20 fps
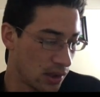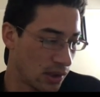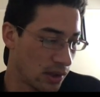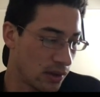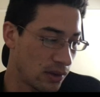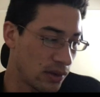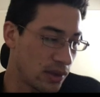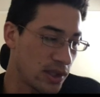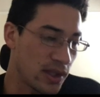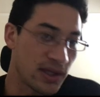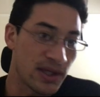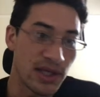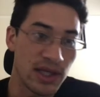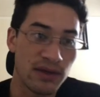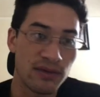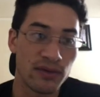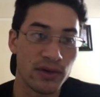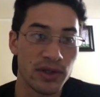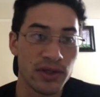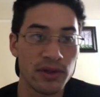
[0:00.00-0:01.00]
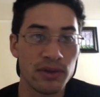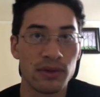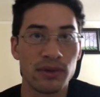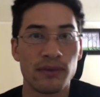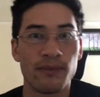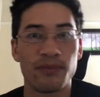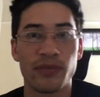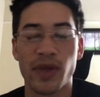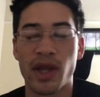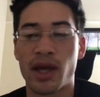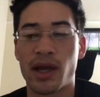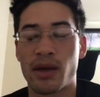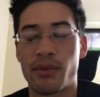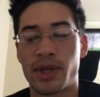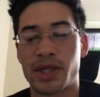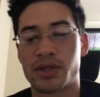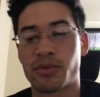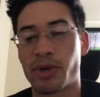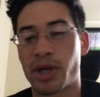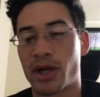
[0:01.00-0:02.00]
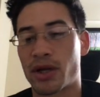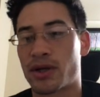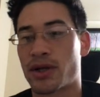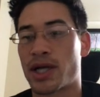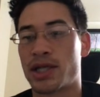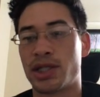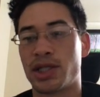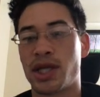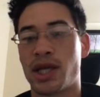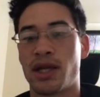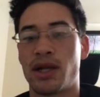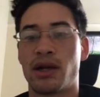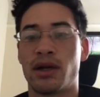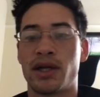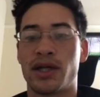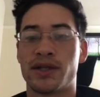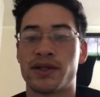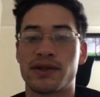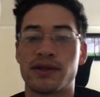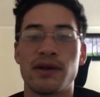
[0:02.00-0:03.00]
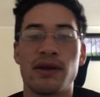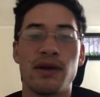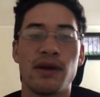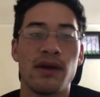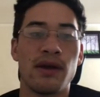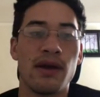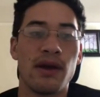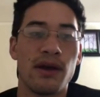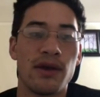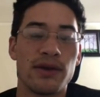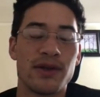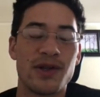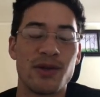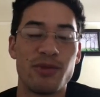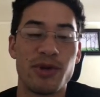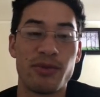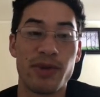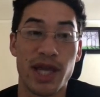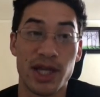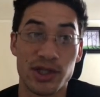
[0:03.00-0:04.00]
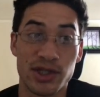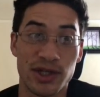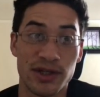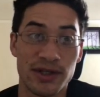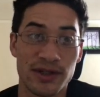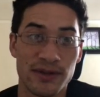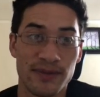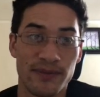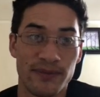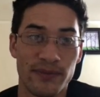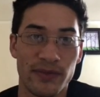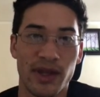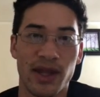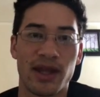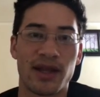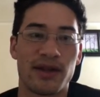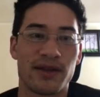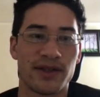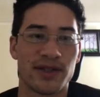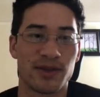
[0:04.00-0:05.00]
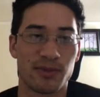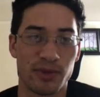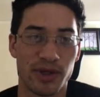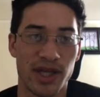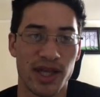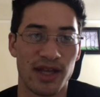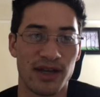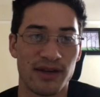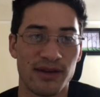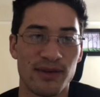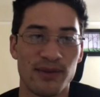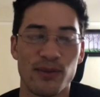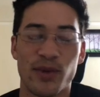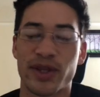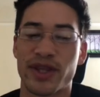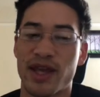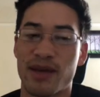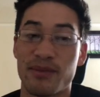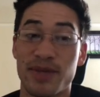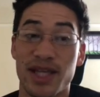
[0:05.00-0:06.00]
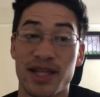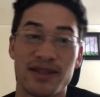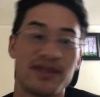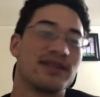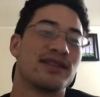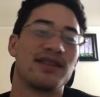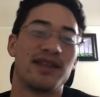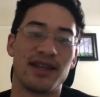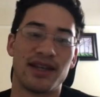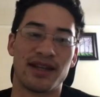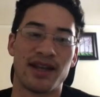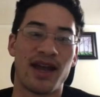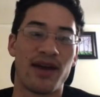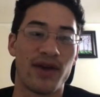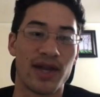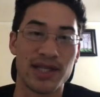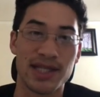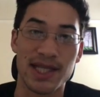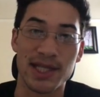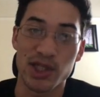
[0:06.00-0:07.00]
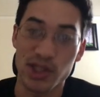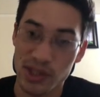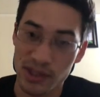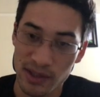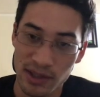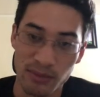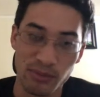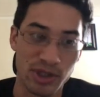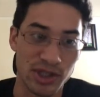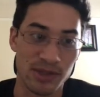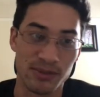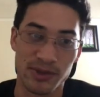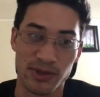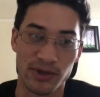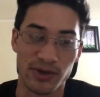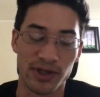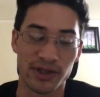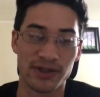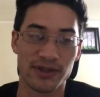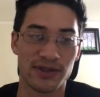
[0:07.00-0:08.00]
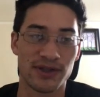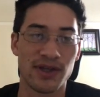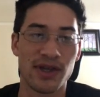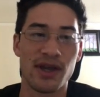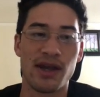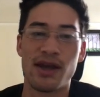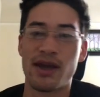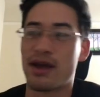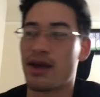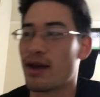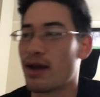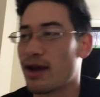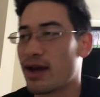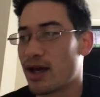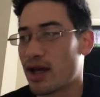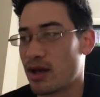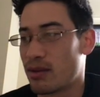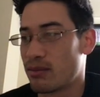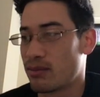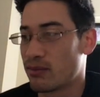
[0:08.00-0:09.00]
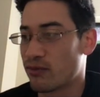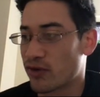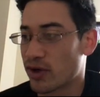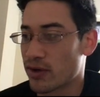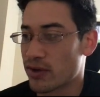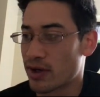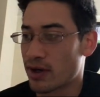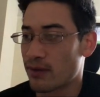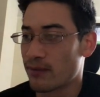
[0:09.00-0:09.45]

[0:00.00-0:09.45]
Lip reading: the key for you as a parent or educator is to be patient. And I'll explain what that means in how I teach bishops and rooks further.